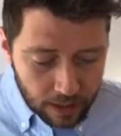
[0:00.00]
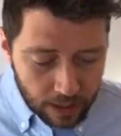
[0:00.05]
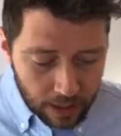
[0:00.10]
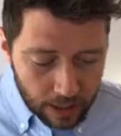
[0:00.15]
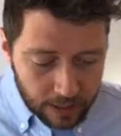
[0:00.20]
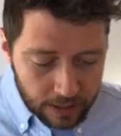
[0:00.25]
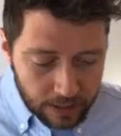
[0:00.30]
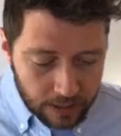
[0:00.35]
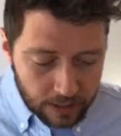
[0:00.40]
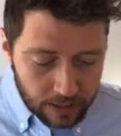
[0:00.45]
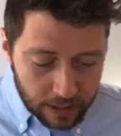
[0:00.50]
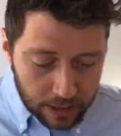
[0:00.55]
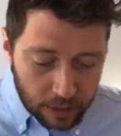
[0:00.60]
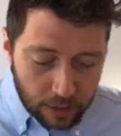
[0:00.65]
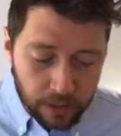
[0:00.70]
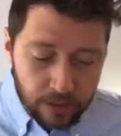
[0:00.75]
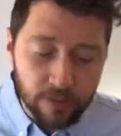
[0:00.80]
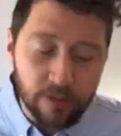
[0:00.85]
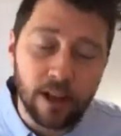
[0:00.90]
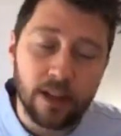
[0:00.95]
That
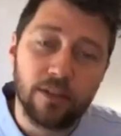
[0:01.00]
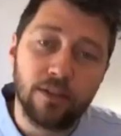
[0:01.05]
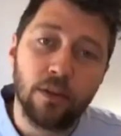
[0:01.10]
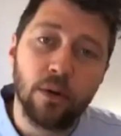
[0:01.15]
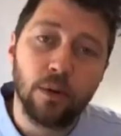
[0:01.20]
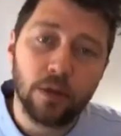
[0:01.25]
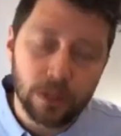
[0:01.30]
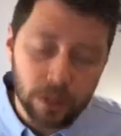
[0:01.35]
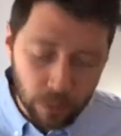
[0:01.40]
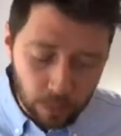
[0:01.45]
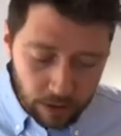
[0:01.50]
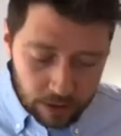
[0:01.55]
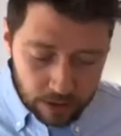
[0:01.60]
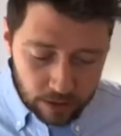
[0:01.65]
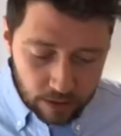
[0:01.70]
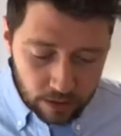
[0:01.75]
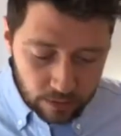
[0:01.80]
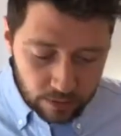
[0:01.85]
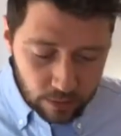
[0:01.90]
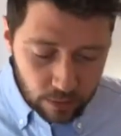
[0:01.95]
dream farm you've always
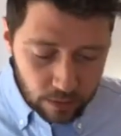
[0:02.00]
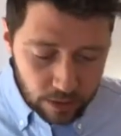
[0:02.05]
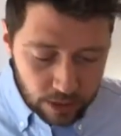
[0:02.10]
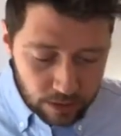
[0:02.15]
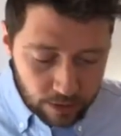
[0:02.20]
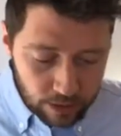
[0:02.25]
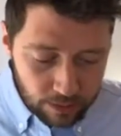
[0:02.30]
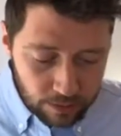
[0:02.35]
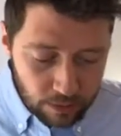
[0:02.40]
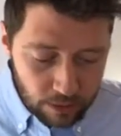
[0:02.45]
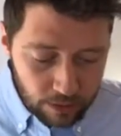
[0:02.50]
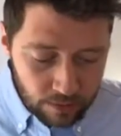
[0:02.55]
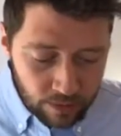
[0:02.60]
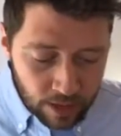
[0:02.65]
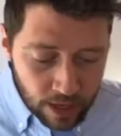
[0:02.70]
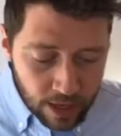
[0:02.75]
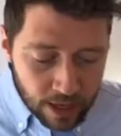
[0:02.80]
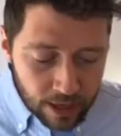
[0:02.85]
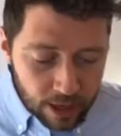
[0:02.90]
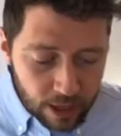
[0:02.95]
wanted of and always dreamed of.